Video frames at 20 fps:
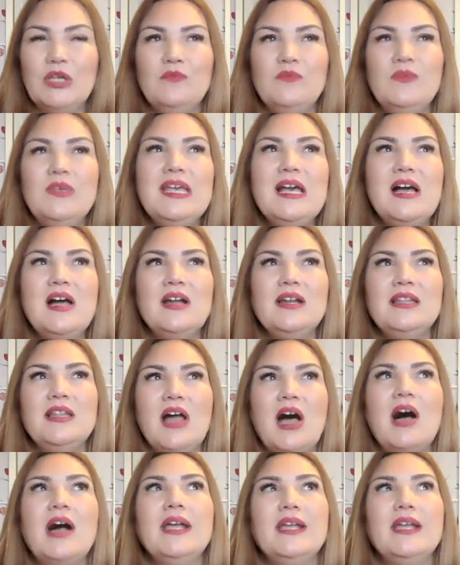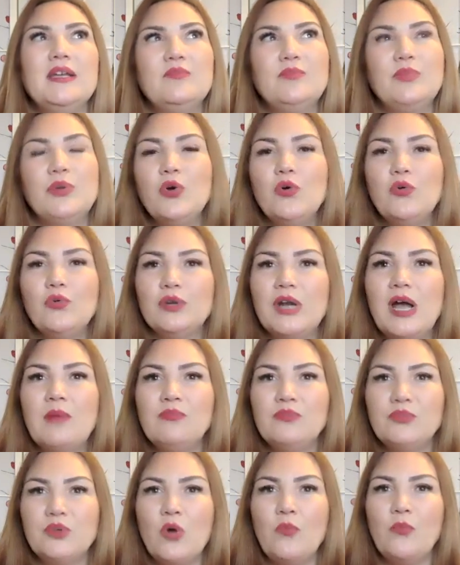We are like
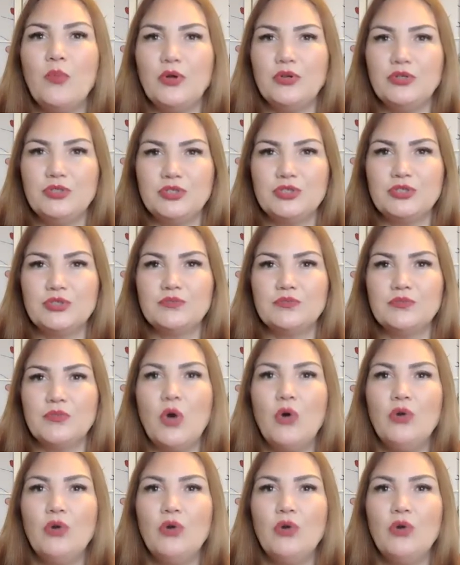program robots.